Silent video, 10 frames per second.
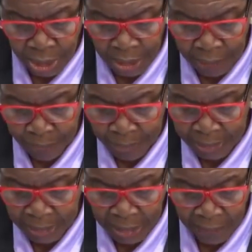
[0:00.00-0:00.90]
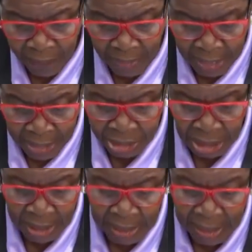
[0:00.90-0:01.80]
the preceding financial
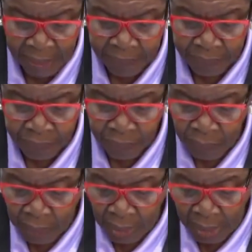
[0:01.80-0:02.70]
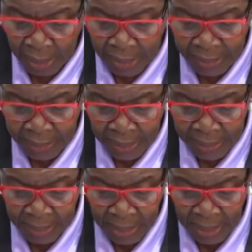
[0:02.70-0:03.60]
year. And it says,
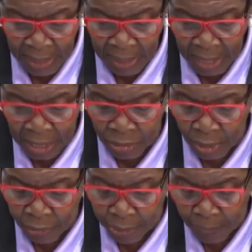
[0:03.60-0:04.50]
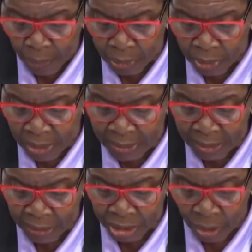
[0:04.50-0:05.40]
A, annual report under
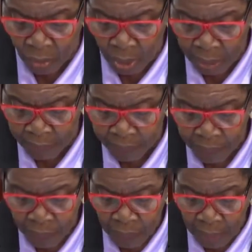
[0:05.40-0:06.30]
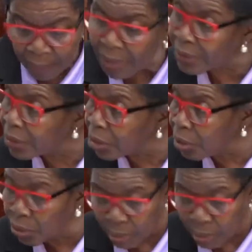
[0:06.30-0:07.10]
Section 1 must include